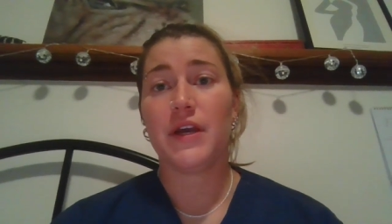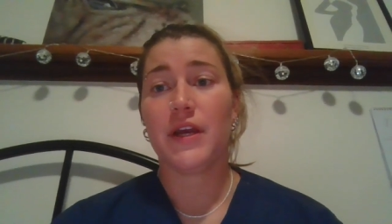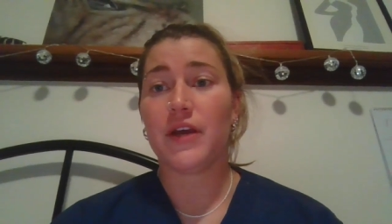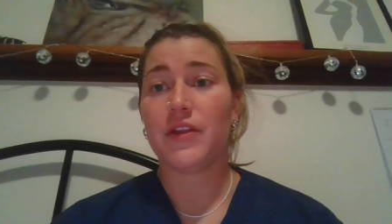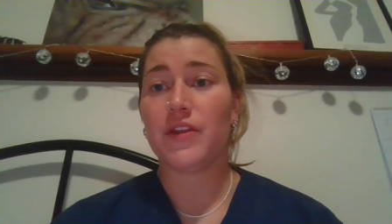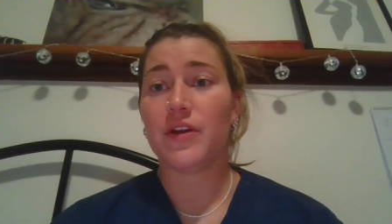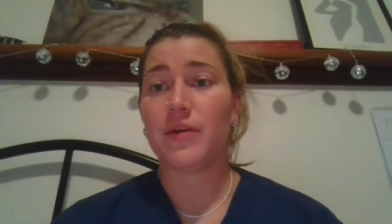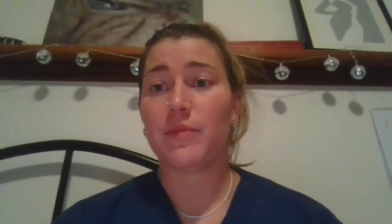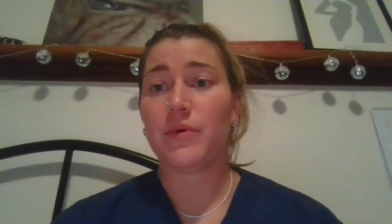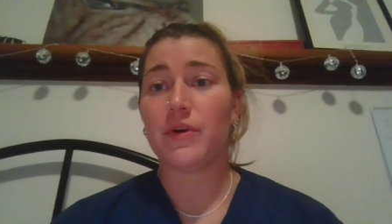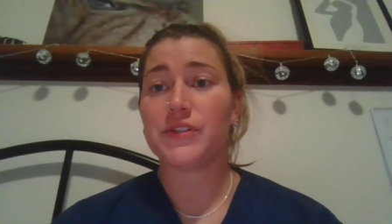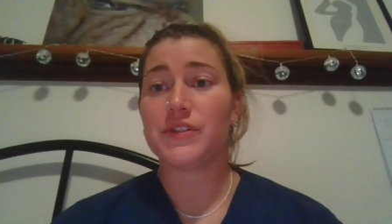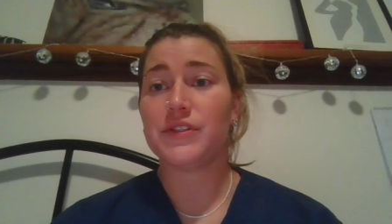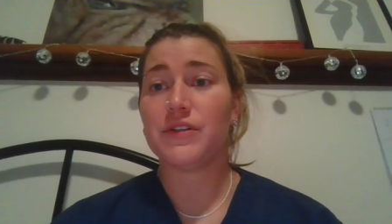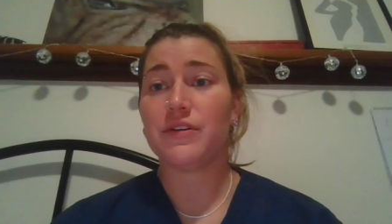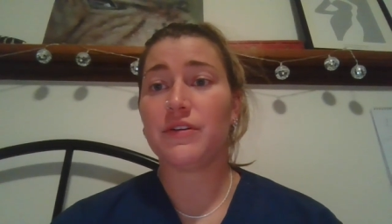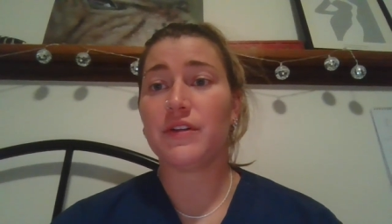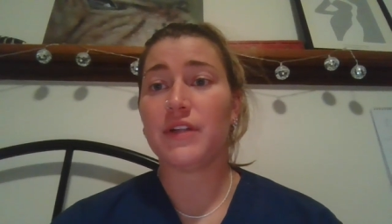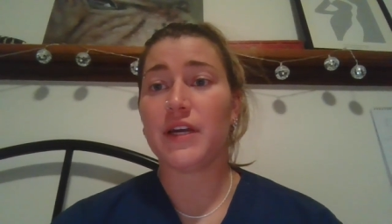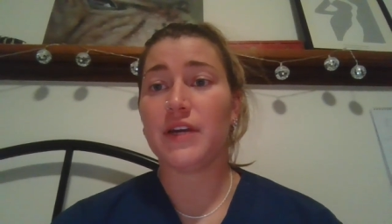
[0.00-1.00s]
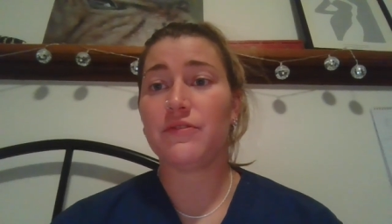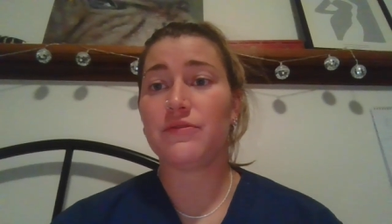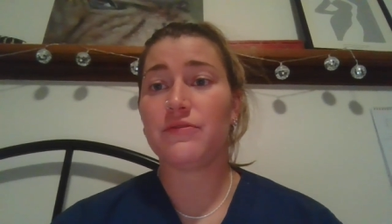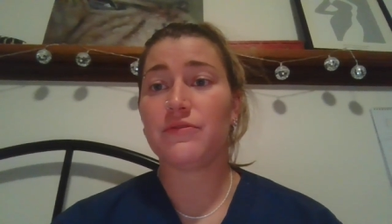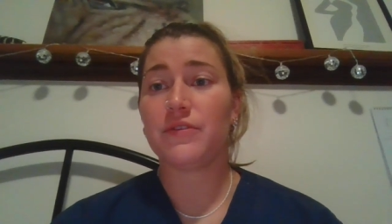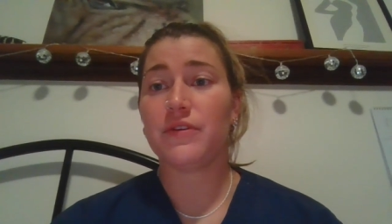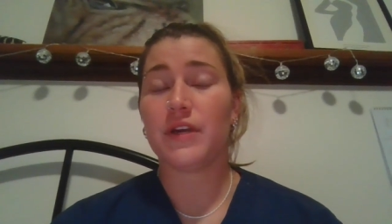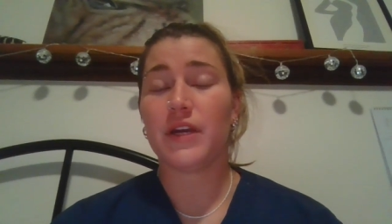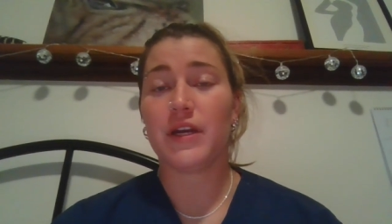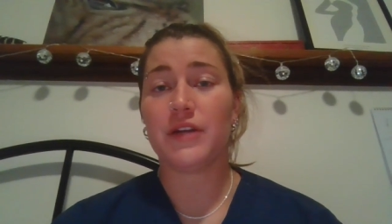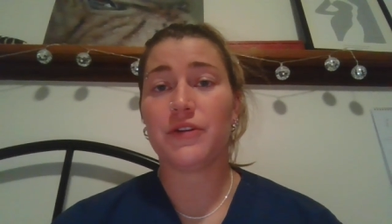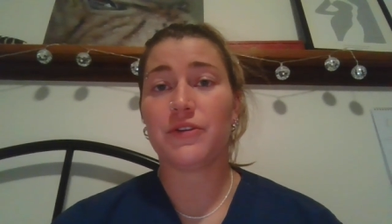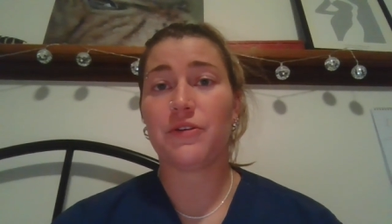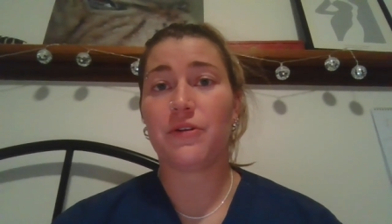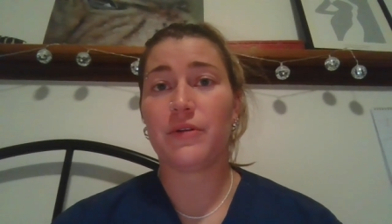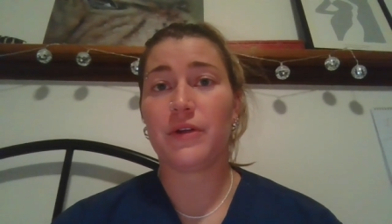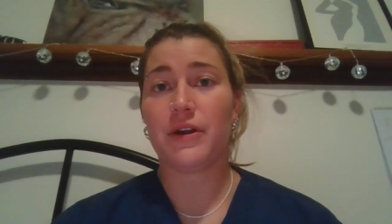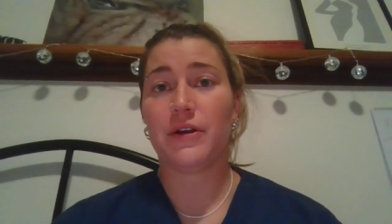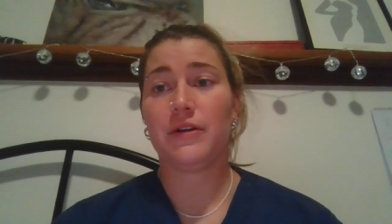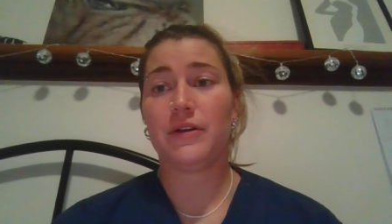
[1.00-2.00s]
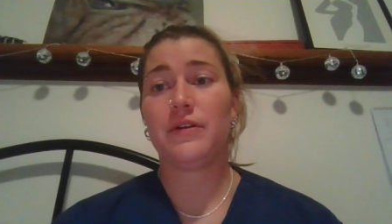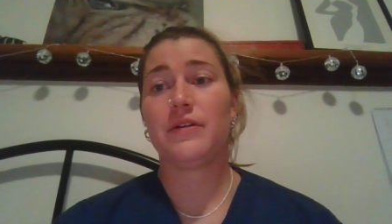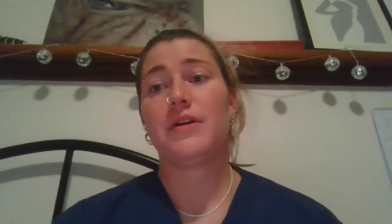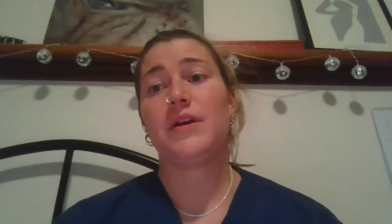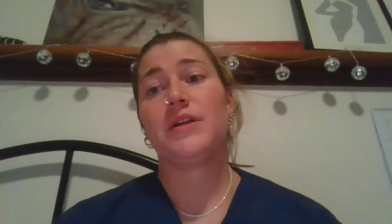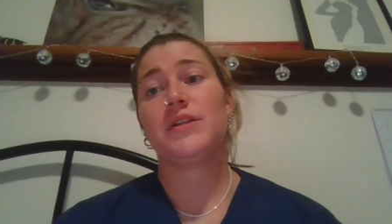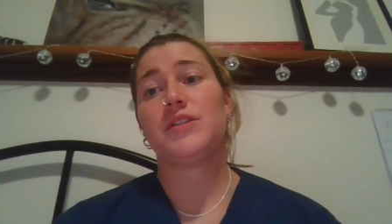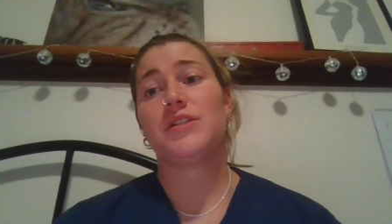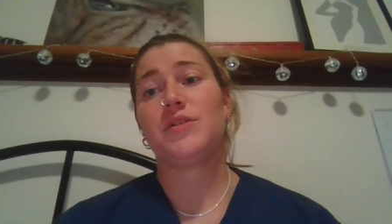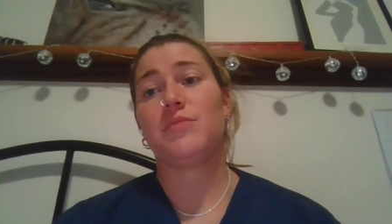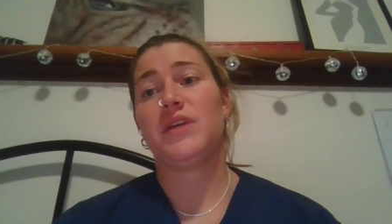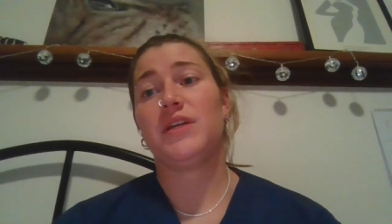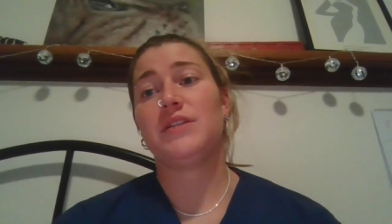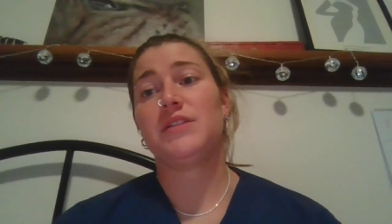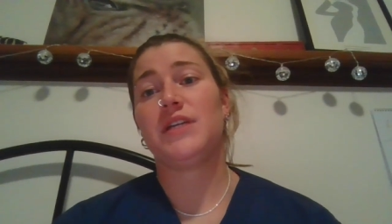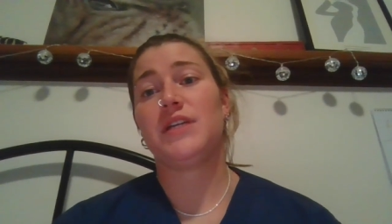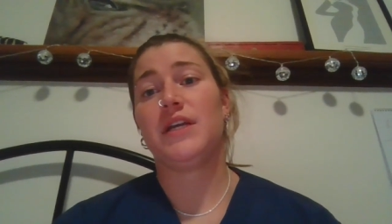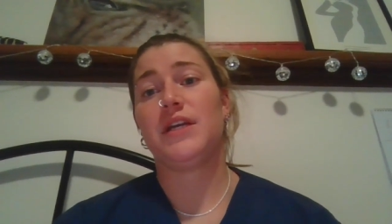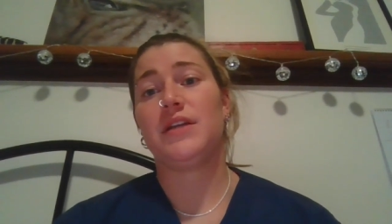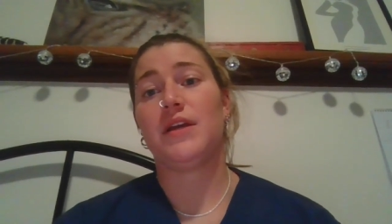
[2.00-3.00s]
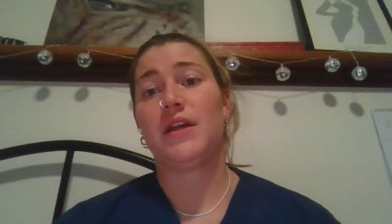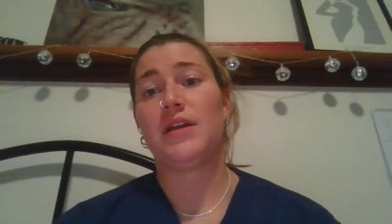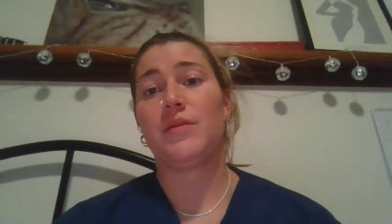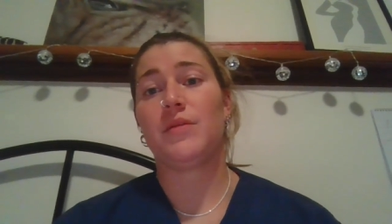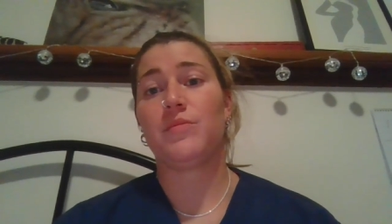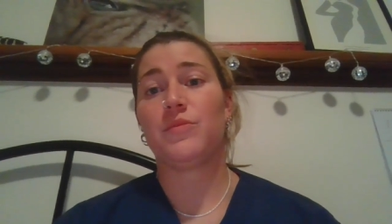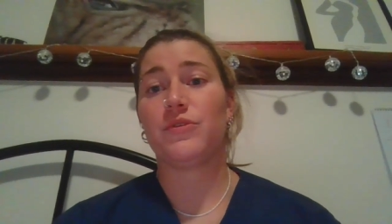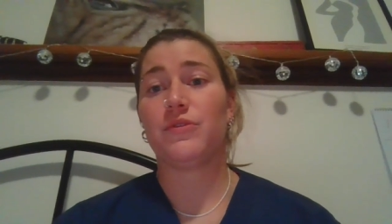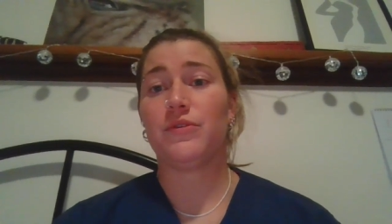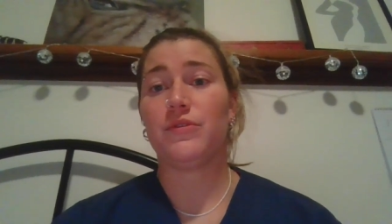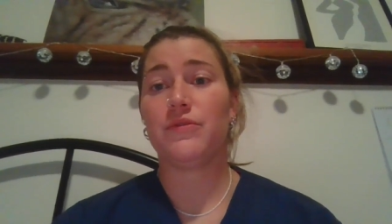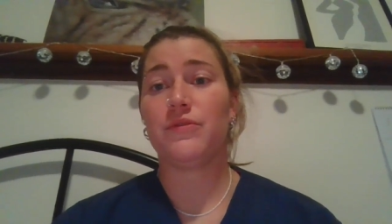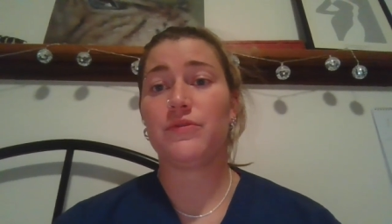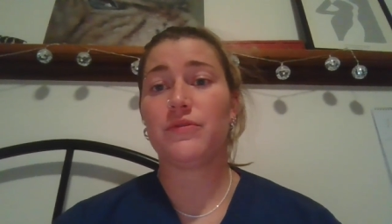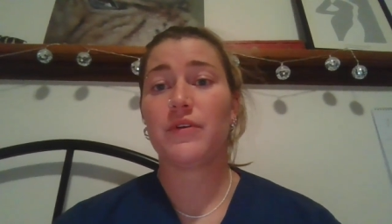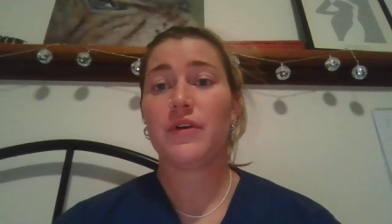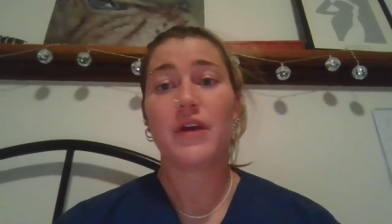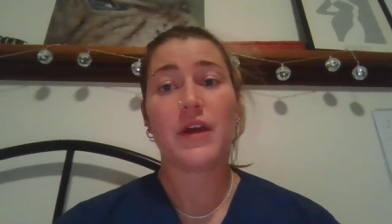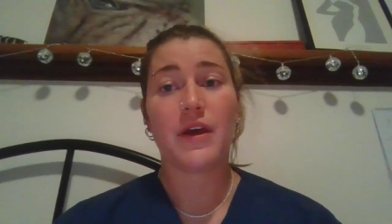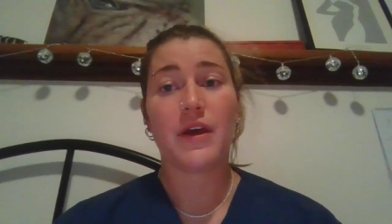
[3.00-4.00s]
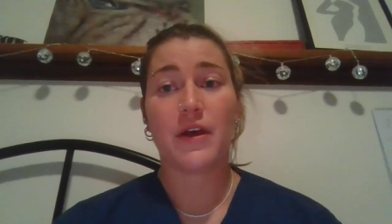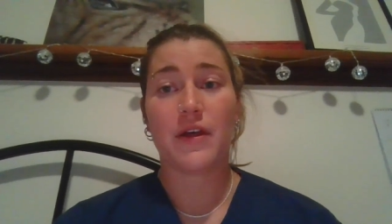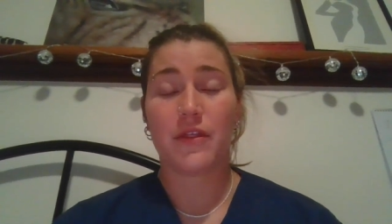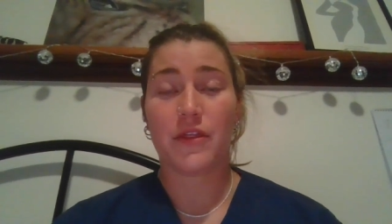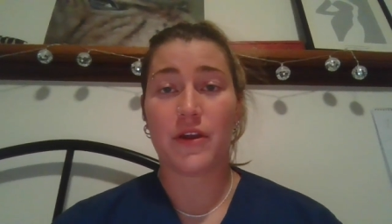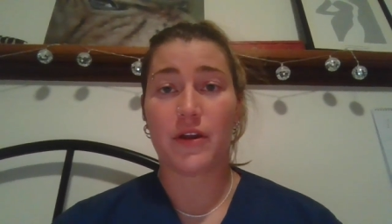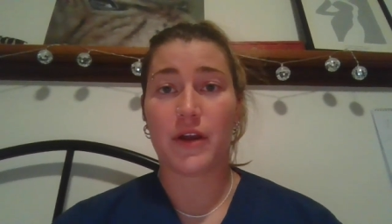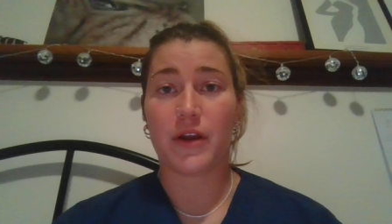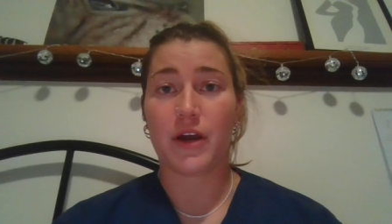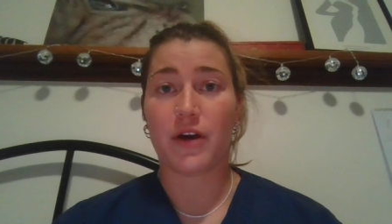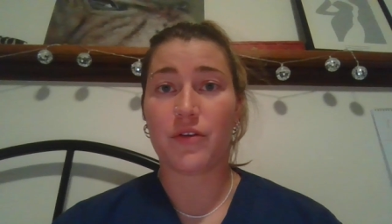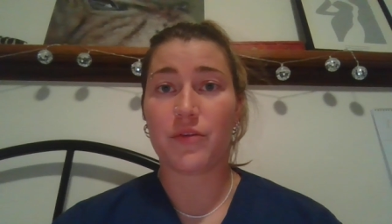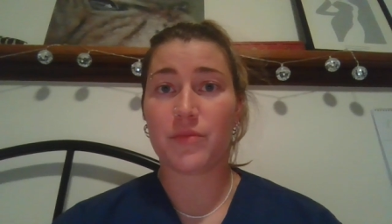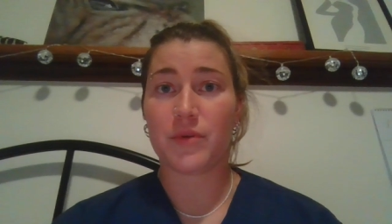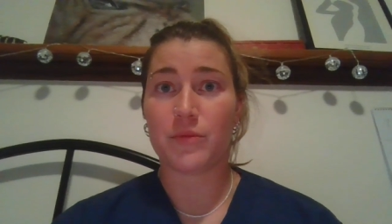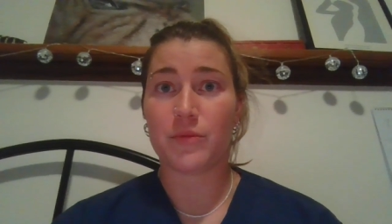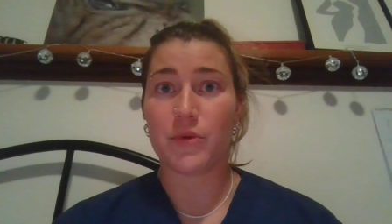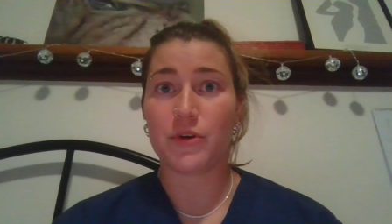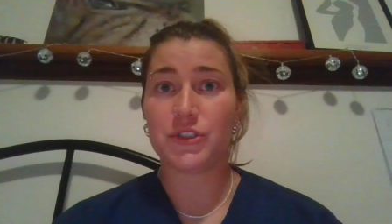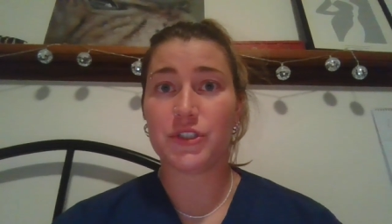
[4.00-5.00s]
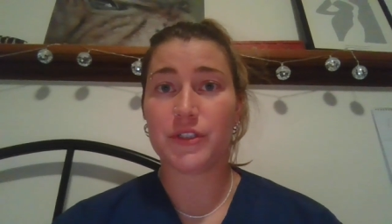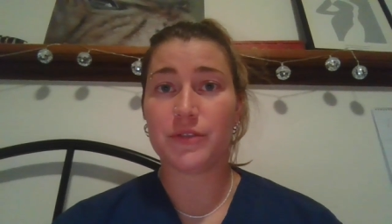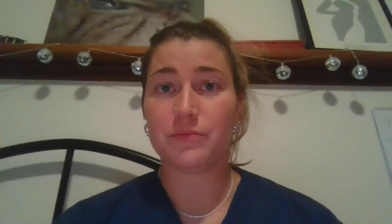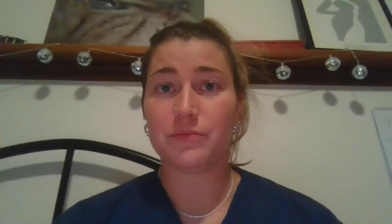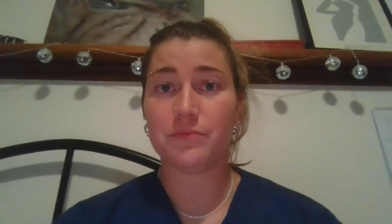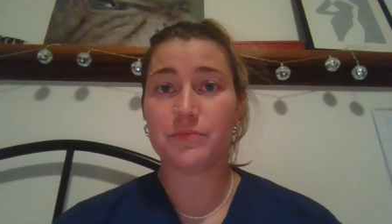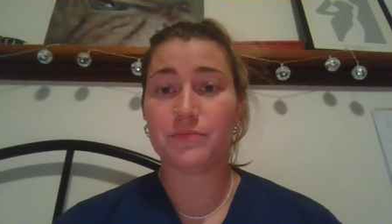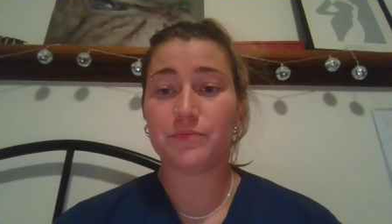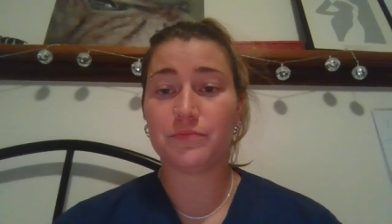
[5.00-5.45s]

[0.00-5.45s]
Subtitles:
in their personal life and career to maintain and improve their health promotion.